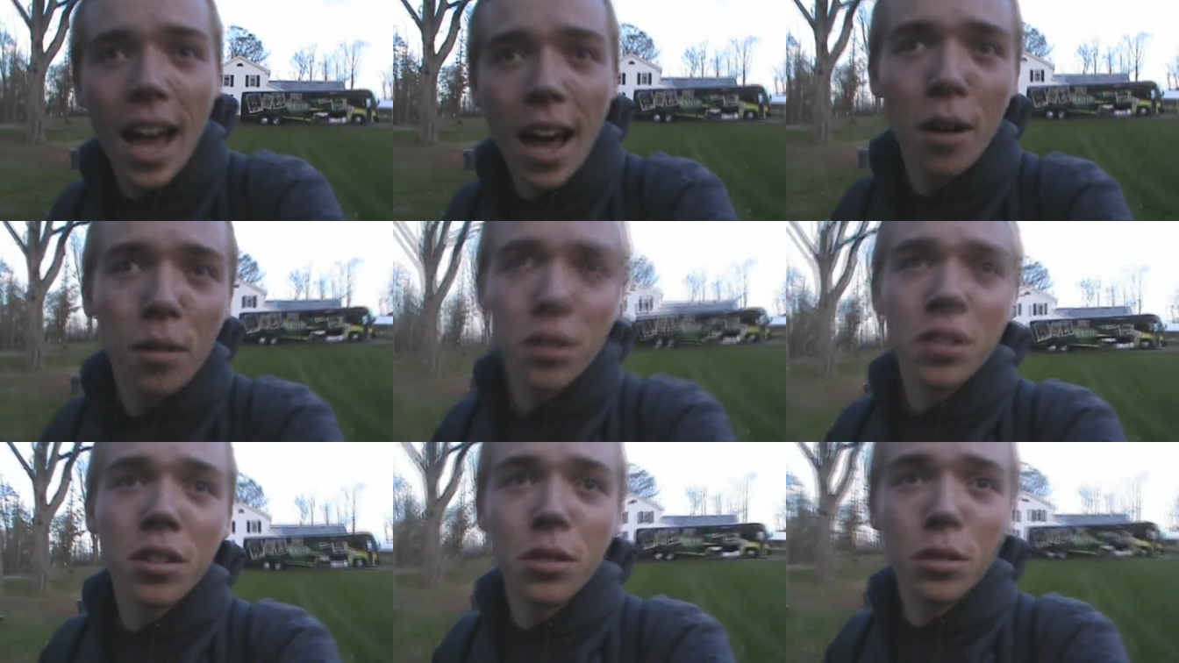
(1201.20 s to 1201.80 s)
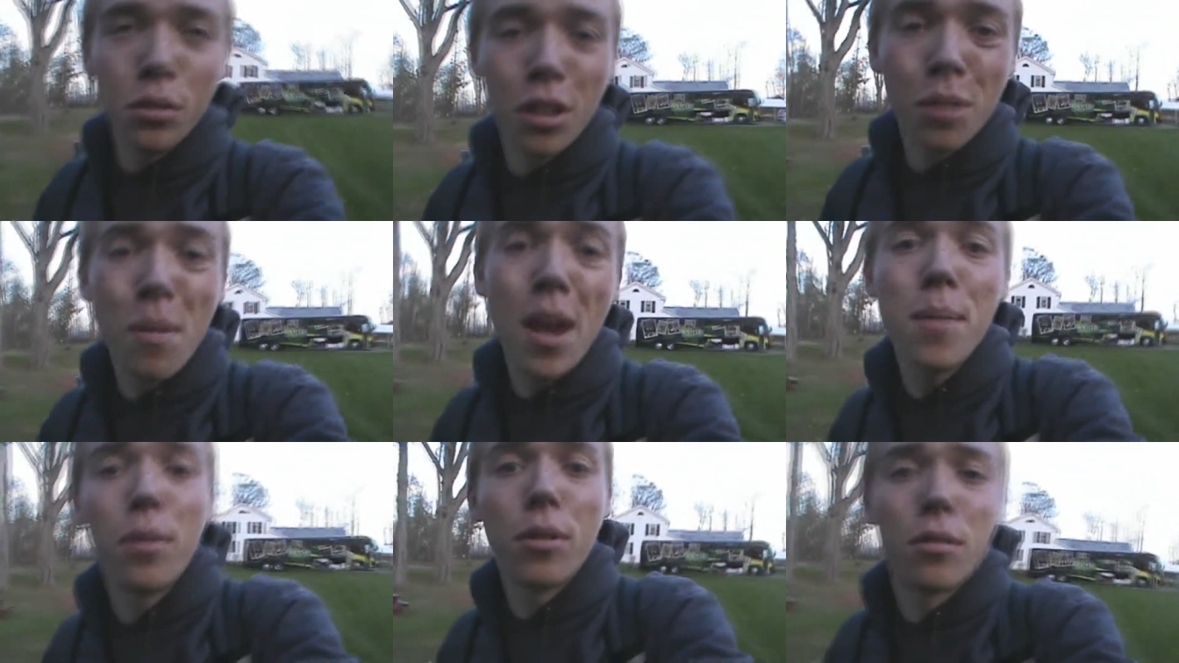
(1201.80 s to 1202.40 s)
out to the
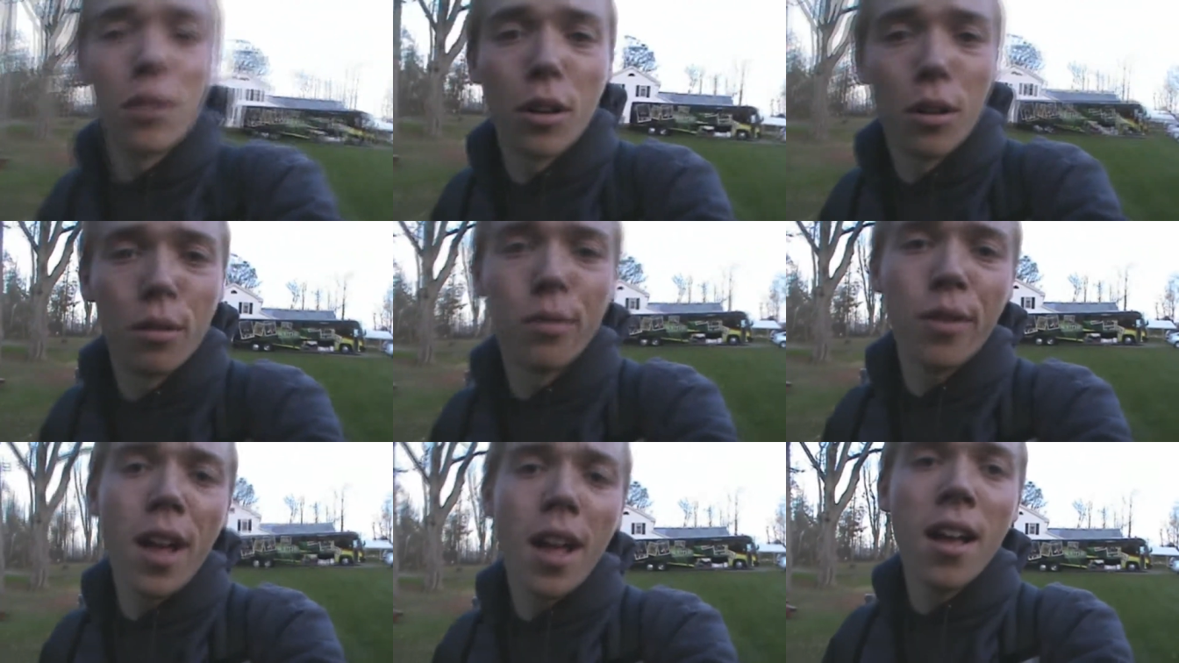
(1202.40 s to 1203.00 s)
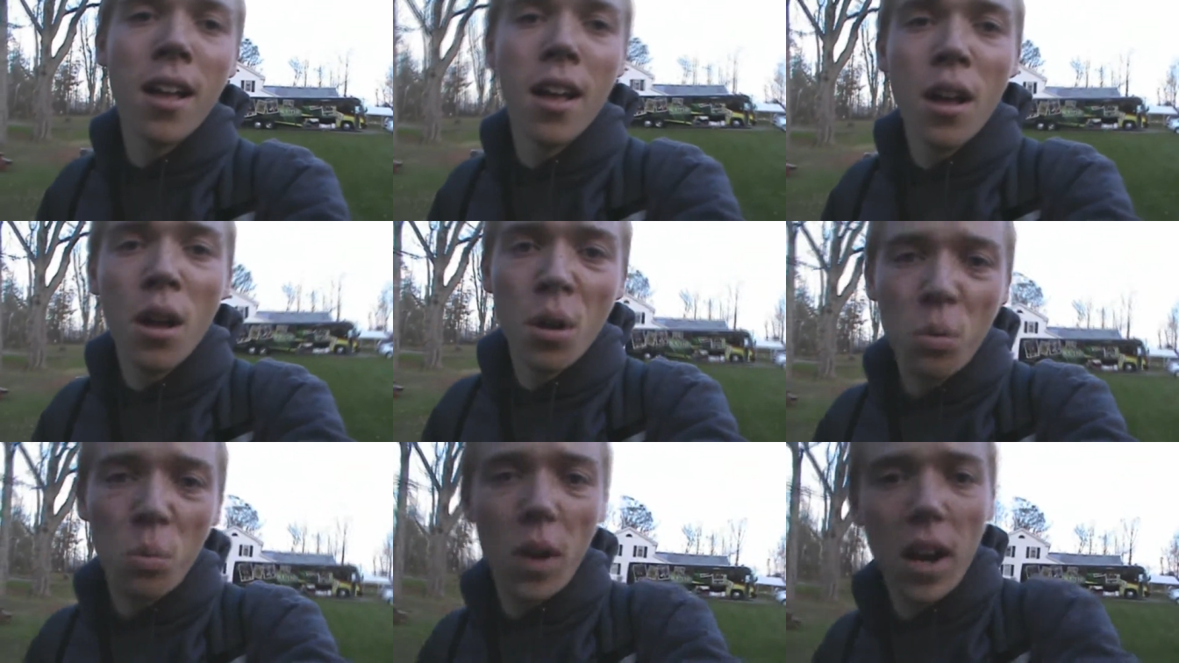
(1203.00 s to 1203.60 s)
Maple Grove
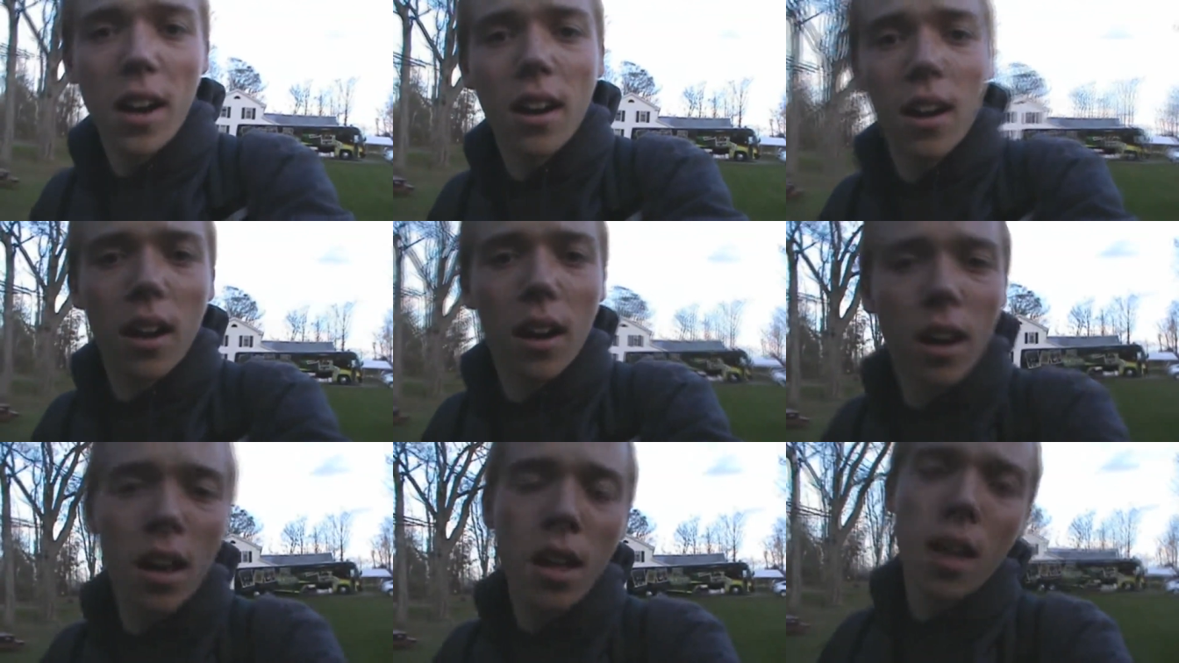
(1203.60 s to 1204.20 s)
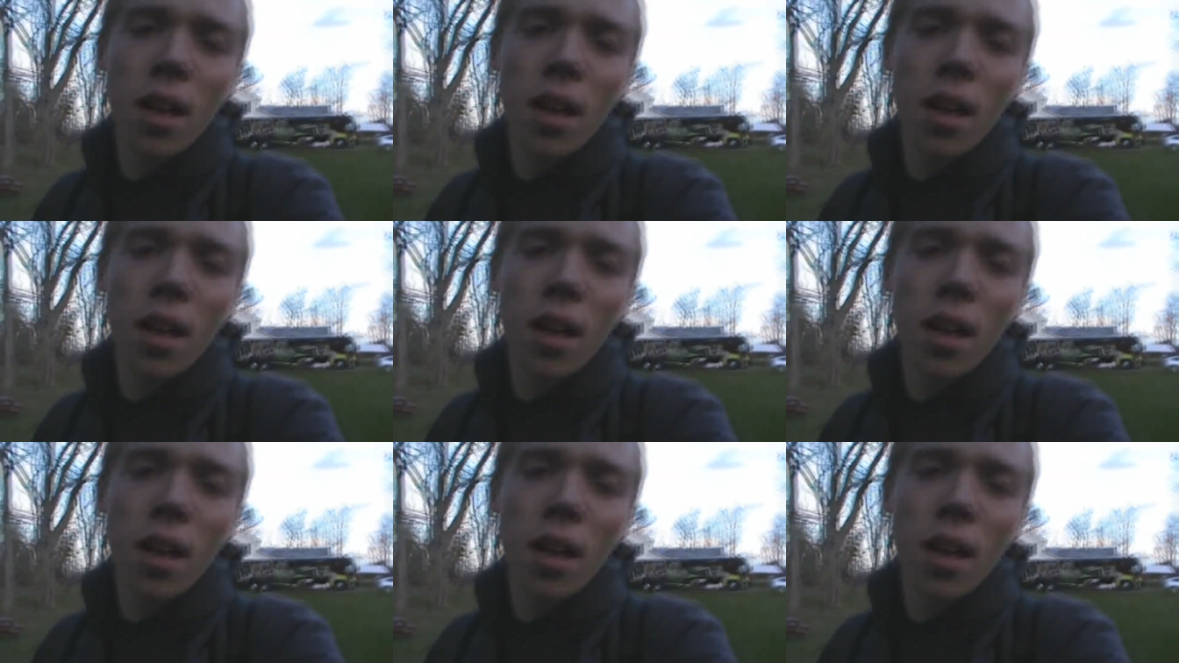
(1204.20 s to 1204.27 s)
where